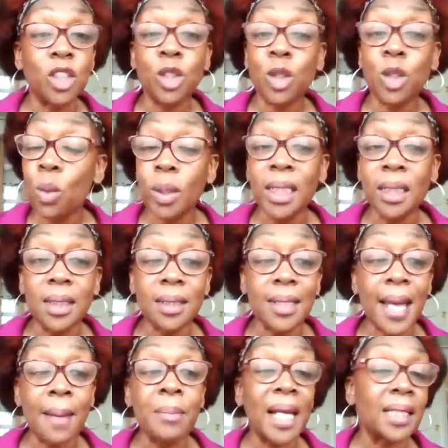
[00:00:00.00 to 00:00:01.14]
talking to
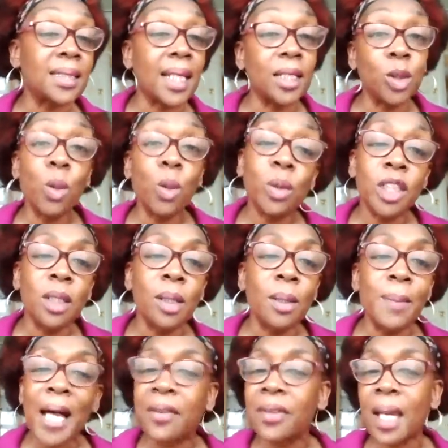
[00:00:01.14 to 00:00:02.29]
them as they talk to you
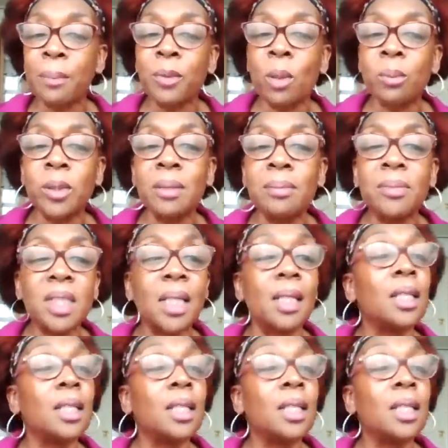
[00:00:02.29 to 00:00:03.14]
about their problems.